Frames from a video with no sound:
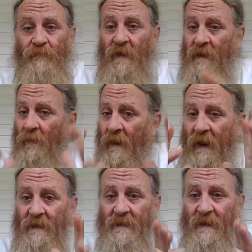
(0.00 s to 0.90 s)
They go
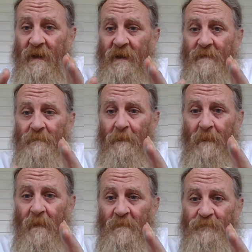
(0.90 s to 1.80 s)
hand in hand.
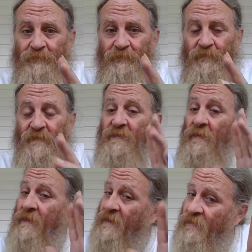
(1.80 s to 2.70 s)
So
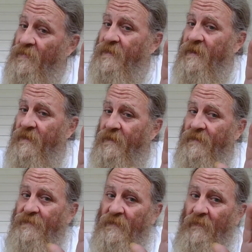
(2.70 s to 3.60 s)
let's look at here
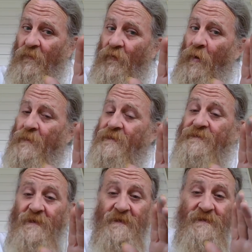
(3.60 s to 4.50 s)
at something. Romans
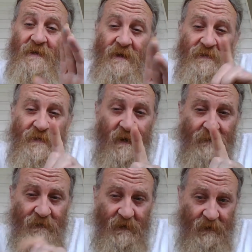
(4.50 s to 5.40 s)
16,
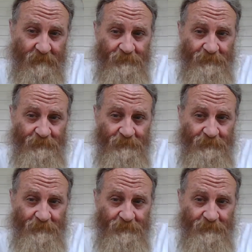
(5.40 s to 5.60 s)
17.